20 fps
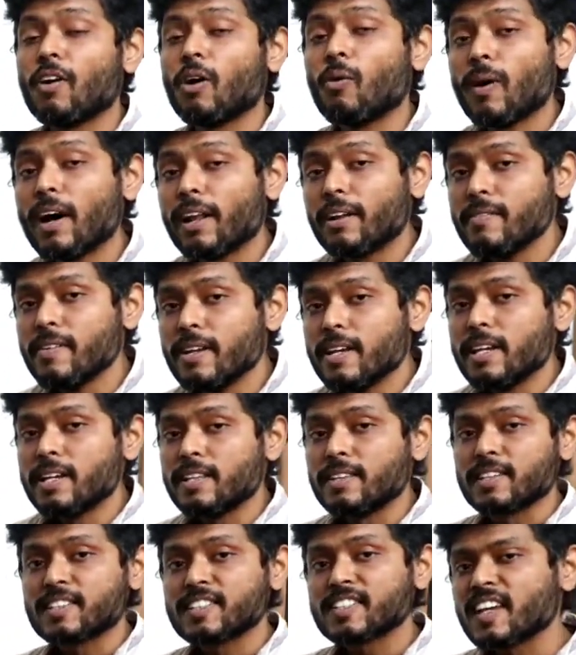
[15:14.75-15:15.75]
For one,
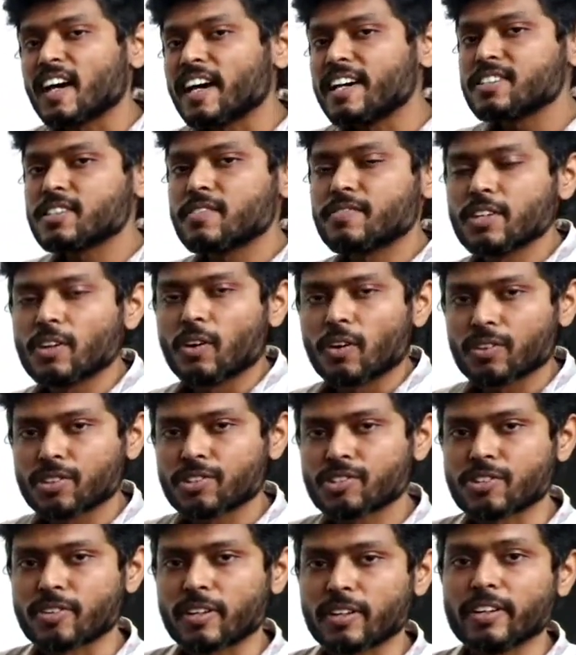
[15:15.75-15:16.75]
the size of the
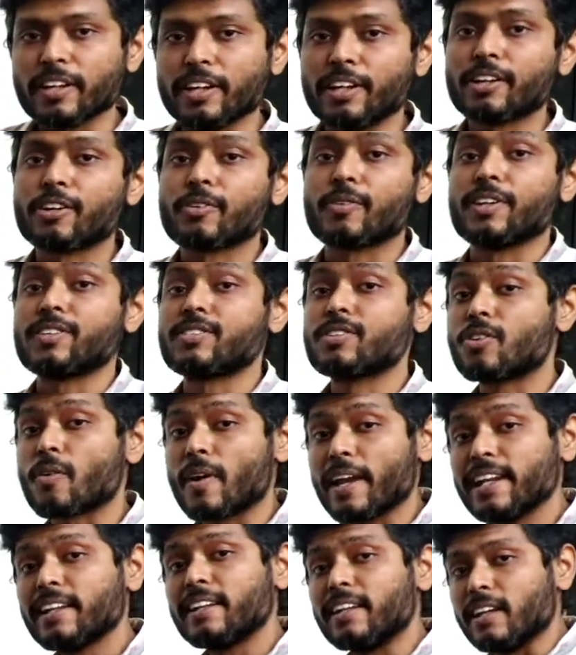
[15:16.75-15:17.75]
orchestra increased
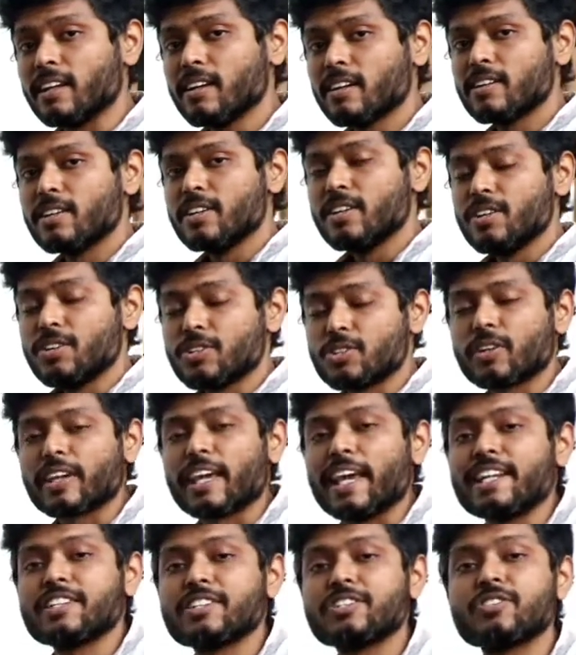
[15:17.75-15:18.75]
greatly to
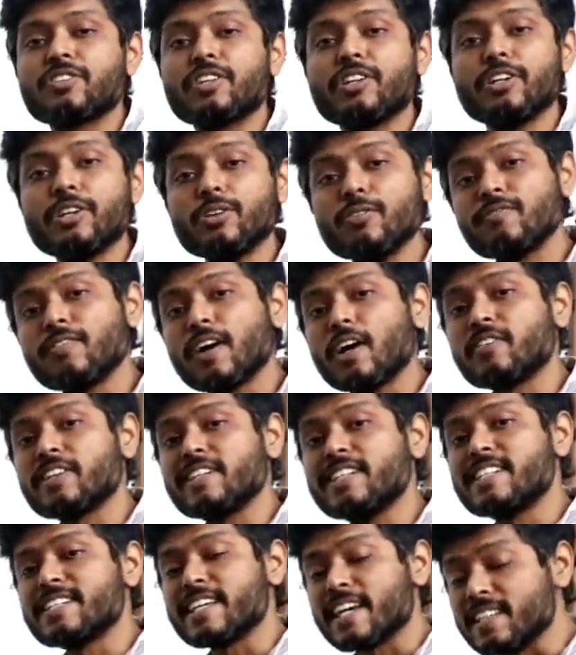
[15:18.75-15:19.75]
cater to the
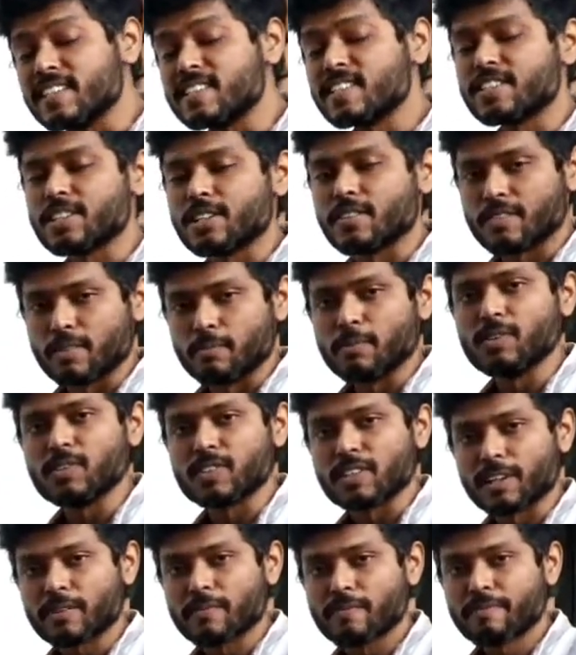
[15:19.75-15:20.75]
newfound intensity of the
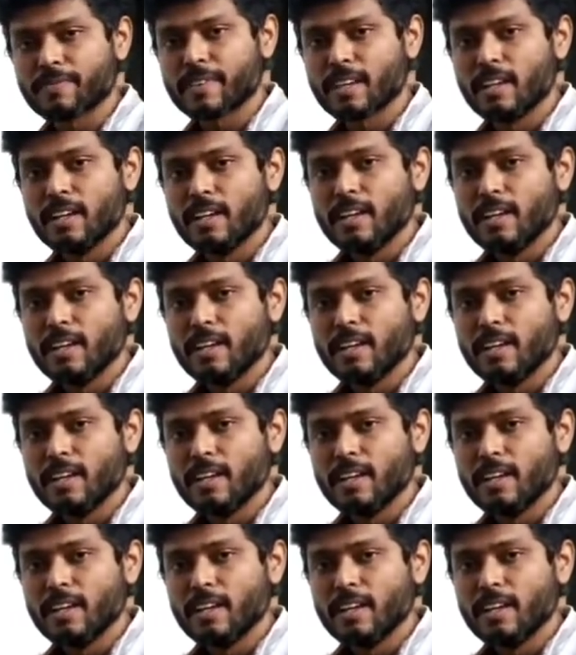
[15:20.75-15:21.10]
music.